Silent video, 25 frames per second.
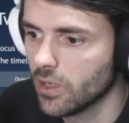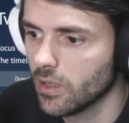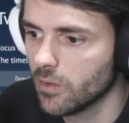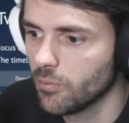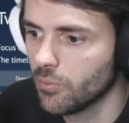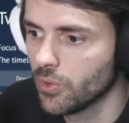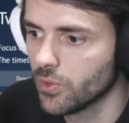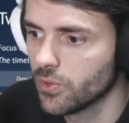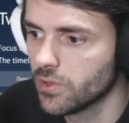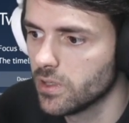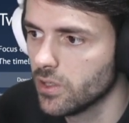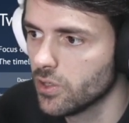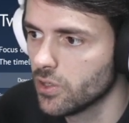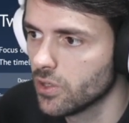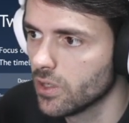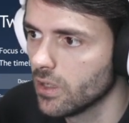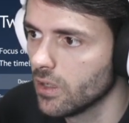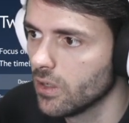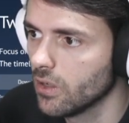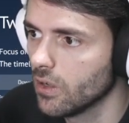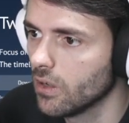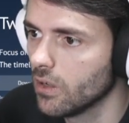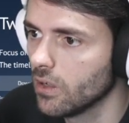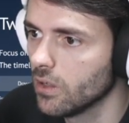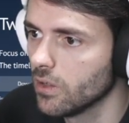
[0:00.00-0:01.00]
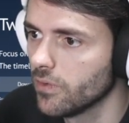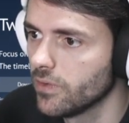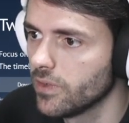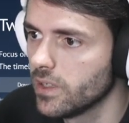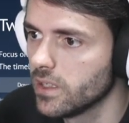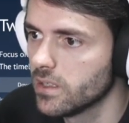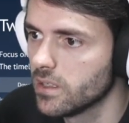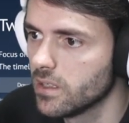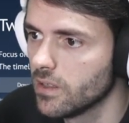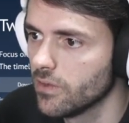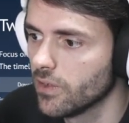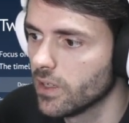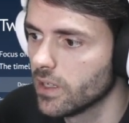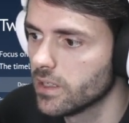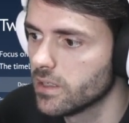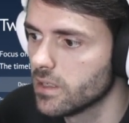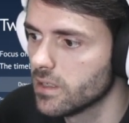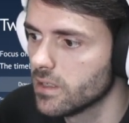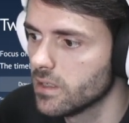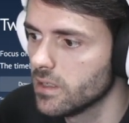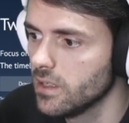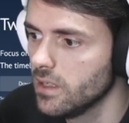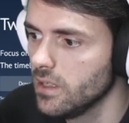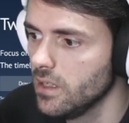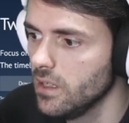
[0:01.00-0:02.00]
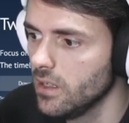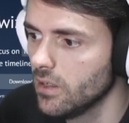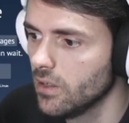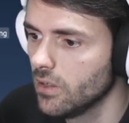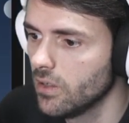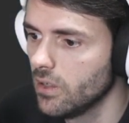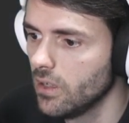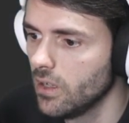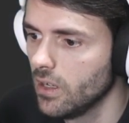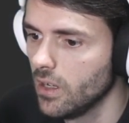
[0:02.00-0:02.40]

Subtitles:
position all of these devices here,